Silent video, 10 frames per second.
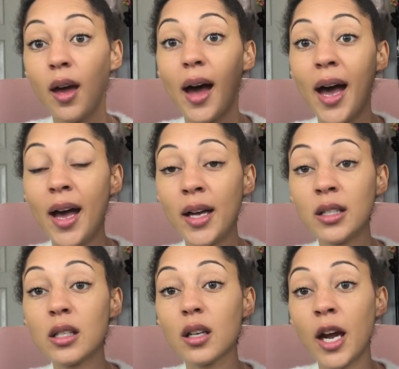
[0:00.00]

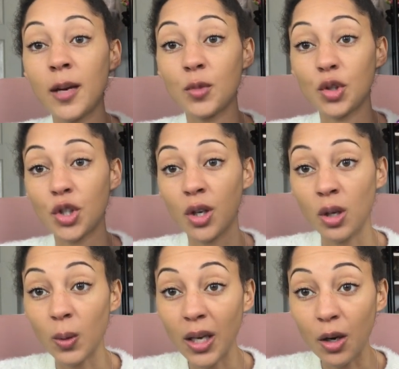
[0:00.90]
and um, just showing
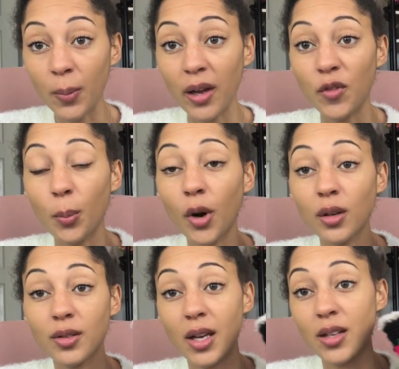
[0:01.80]
you a little bit of the
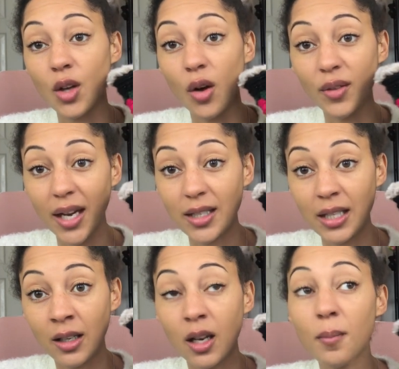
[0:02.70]
process of
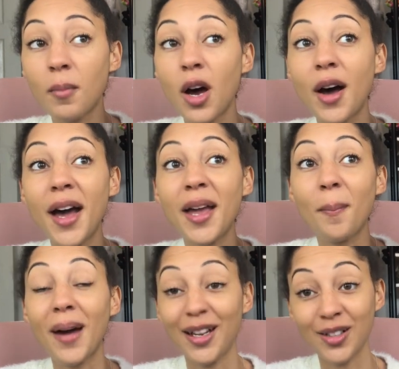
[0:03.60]
getting my
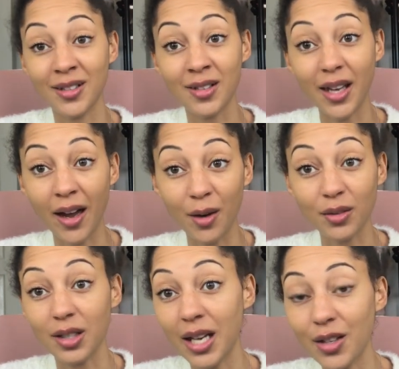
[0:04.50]
patterns out
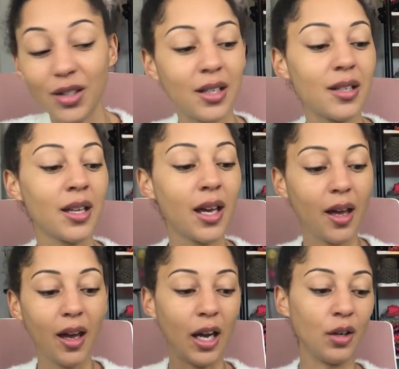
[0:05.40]
to testers
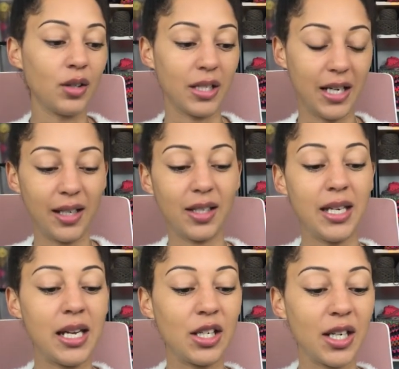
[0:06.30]
and onto the next
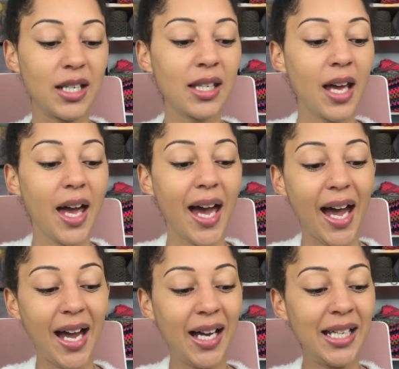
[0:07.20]
stages.
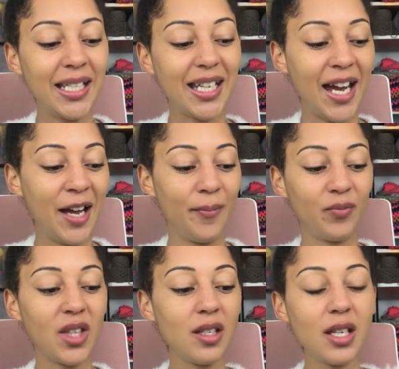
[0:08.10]
And um,
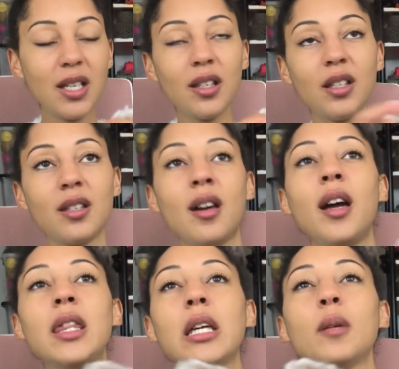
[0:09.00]
this is a
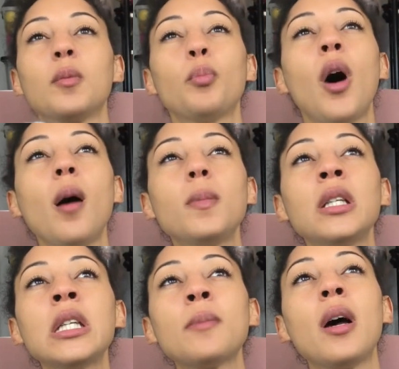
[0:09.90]
design that popped
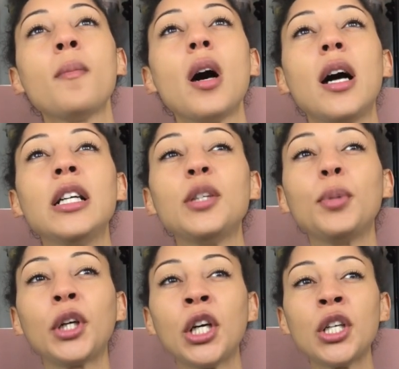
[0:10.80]
into my mind
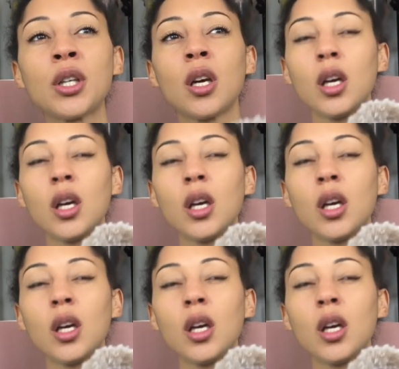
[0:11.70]
because